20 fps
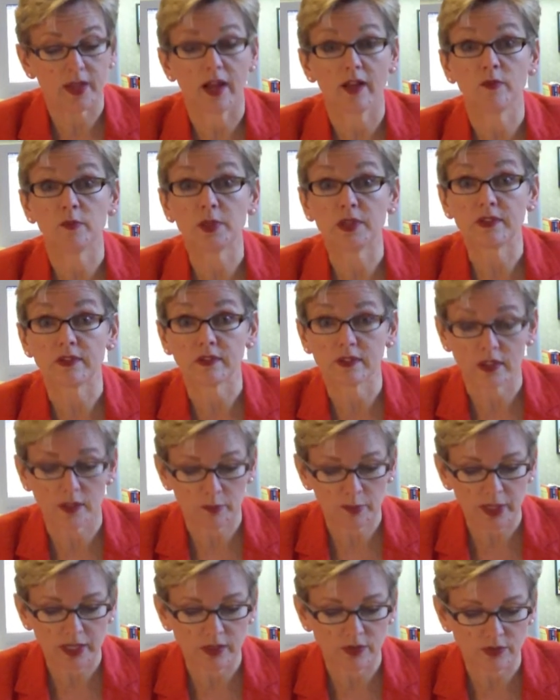I've been seeing
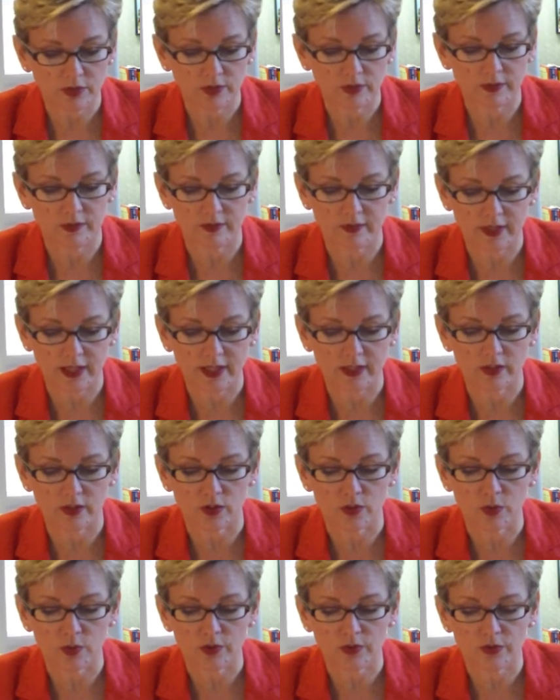patients daily
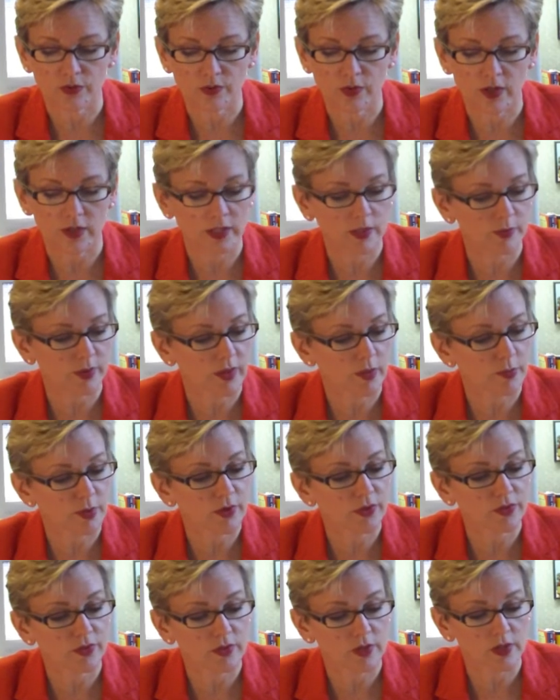who are struggling with the
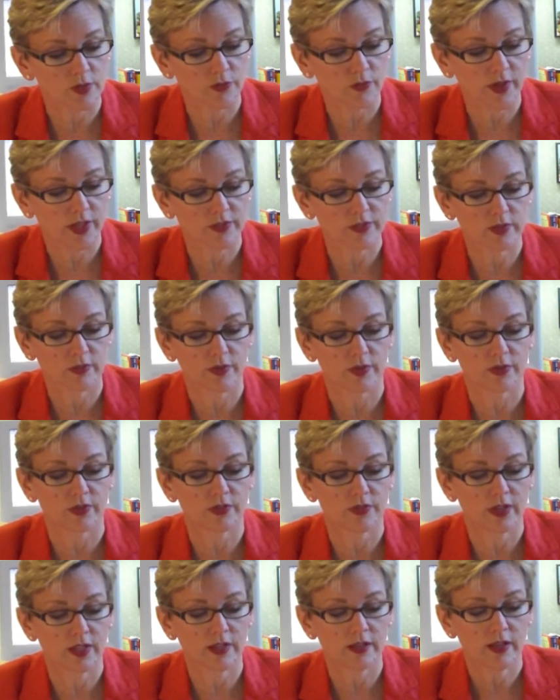personal effects of our
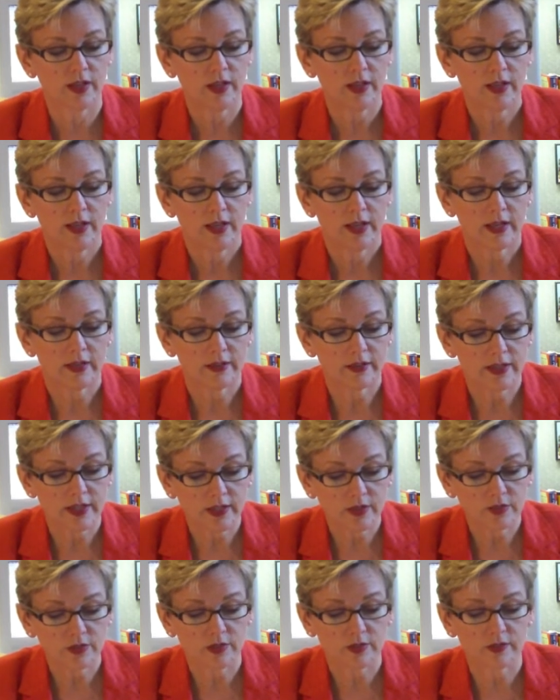state and
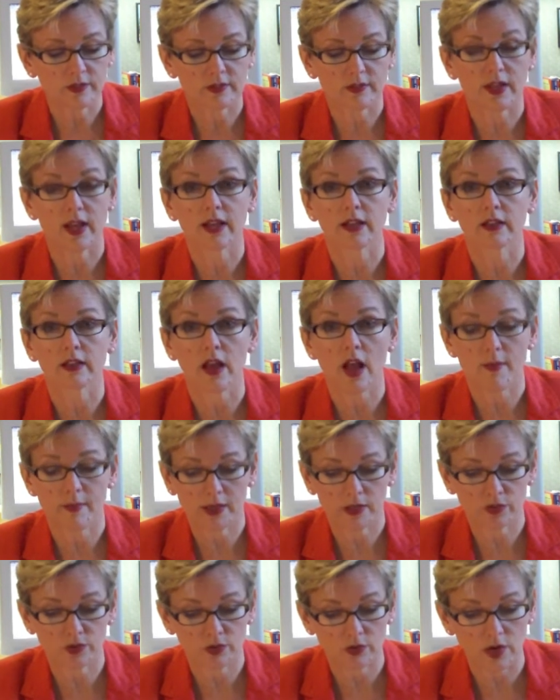nation's
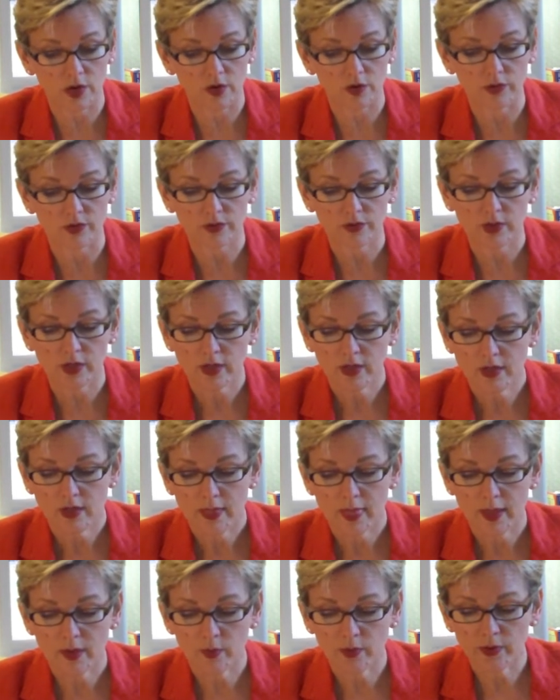economic struggles.
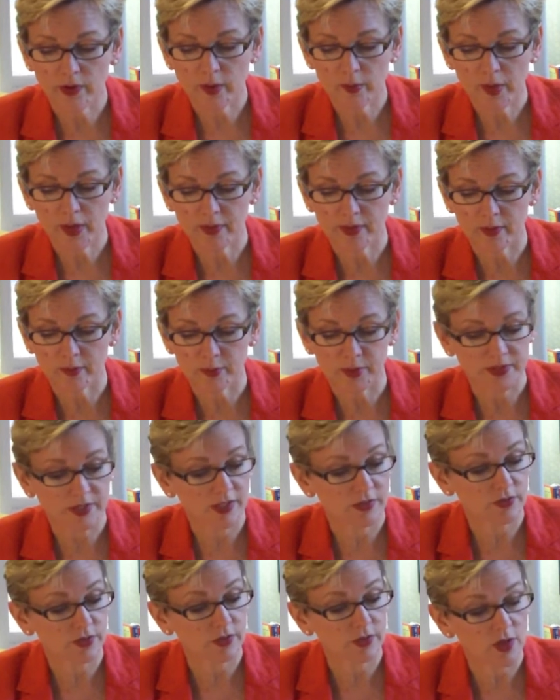They worry about the
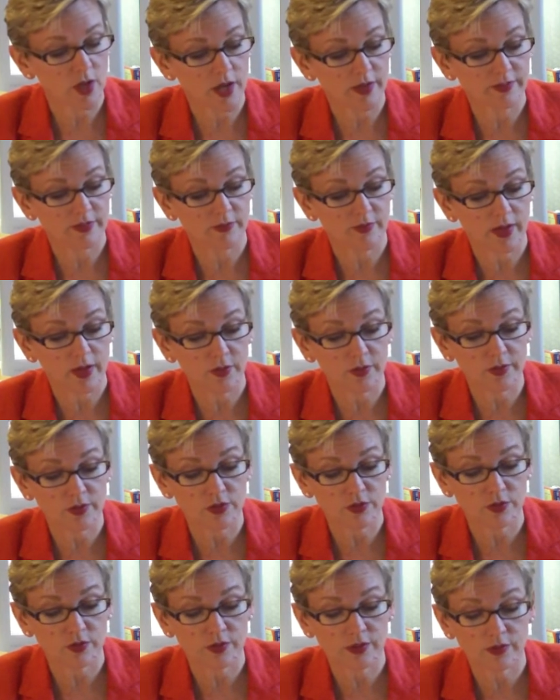potential loss of health
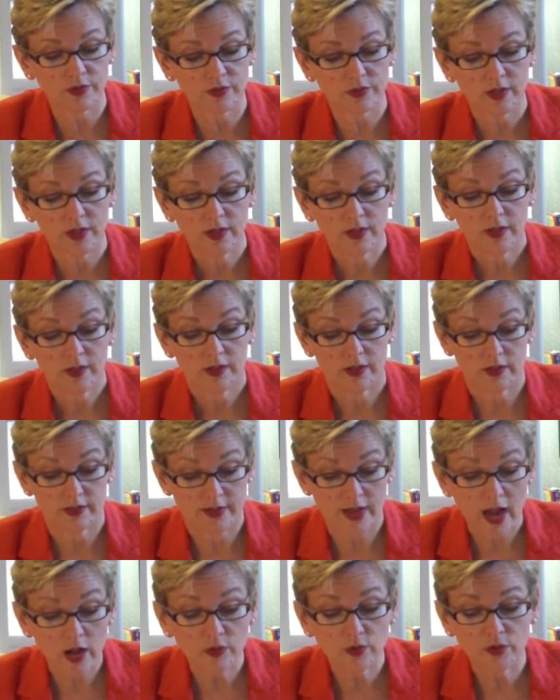insurance, the
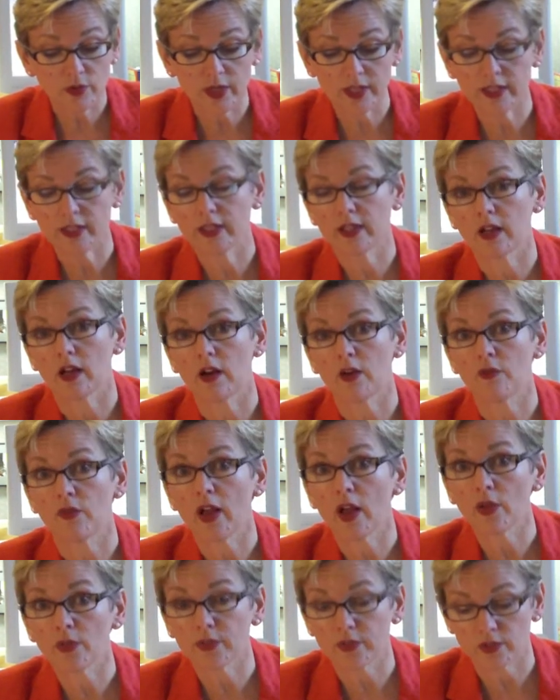downgrading of
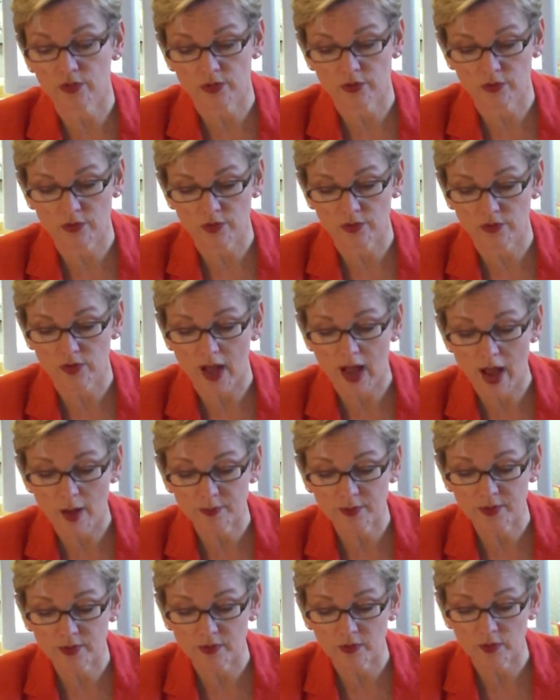health insurance
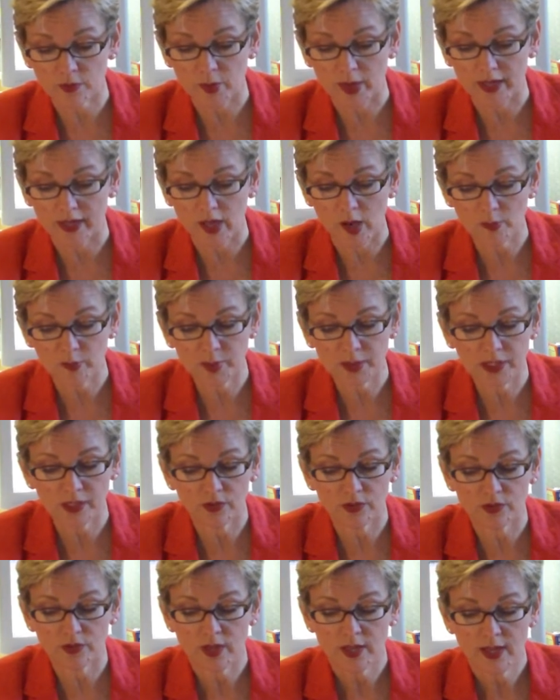options by
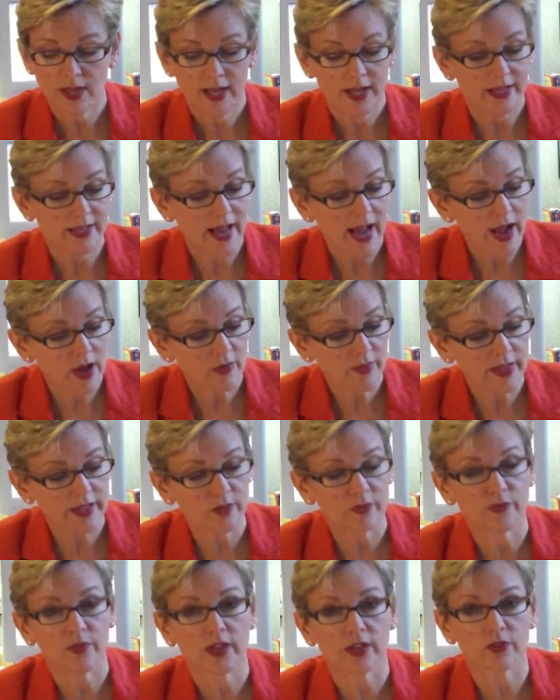companies, and how that
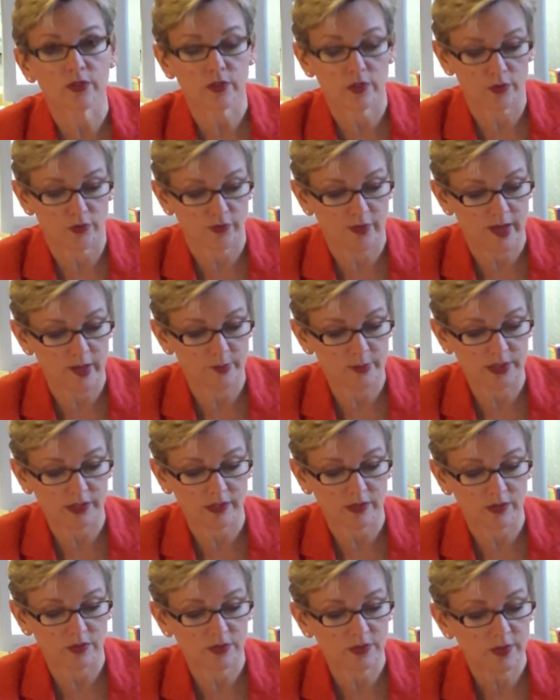affects their
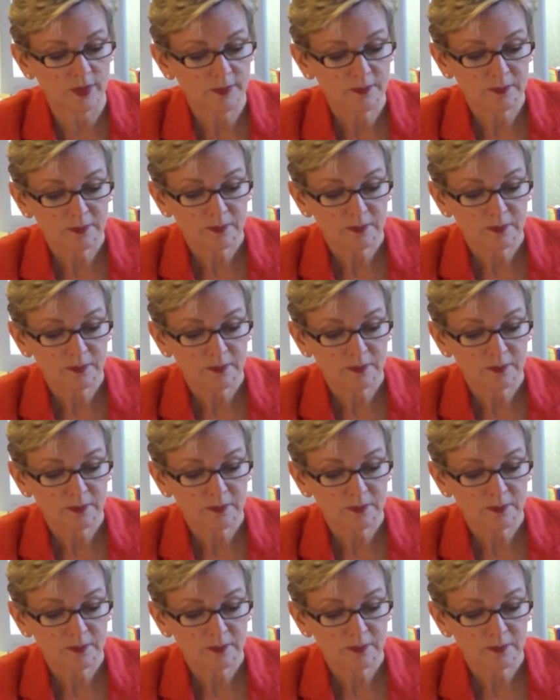families.